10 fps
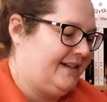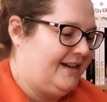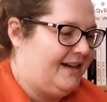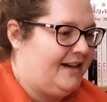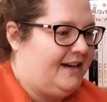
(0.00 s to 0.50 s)

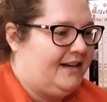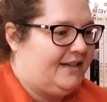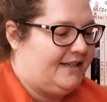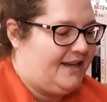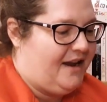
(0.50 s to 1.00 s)
So
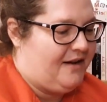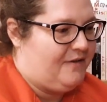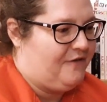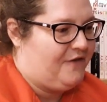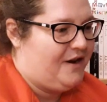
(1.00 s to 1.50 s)
the
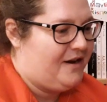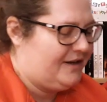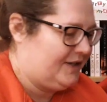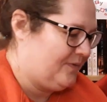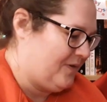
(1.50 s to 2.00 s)

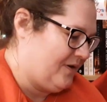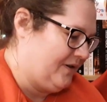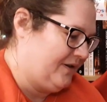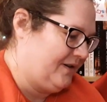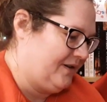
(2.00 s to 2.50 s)

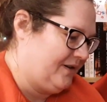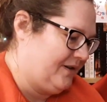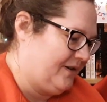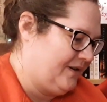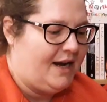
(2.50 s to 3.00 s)
first
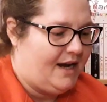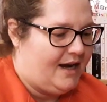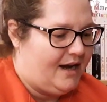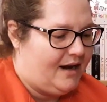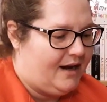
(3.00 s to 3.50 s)

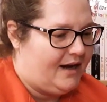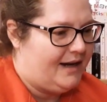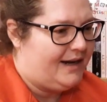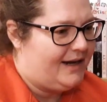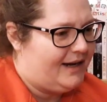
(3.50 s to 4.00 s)

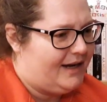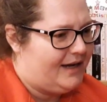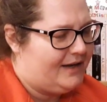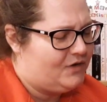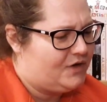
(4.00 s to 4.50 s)
one,
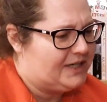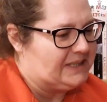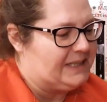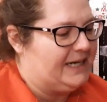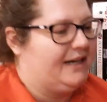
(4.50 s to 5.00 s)
interesting,
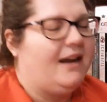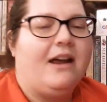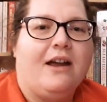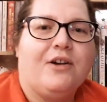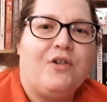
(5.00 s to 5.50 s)

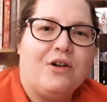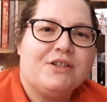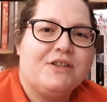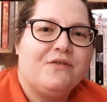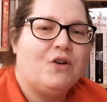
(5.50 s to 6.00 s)
Across the
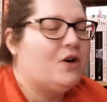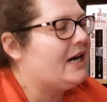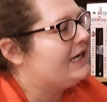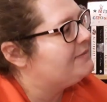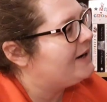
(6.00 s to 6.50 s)
Void by
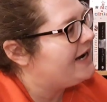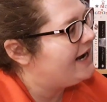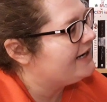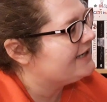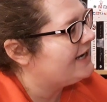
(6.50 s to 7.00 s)

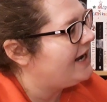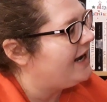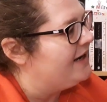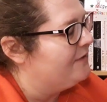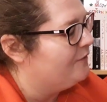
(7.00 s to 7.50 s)
S.K.
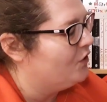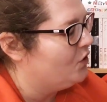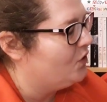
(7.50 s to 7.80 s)
Vaughan.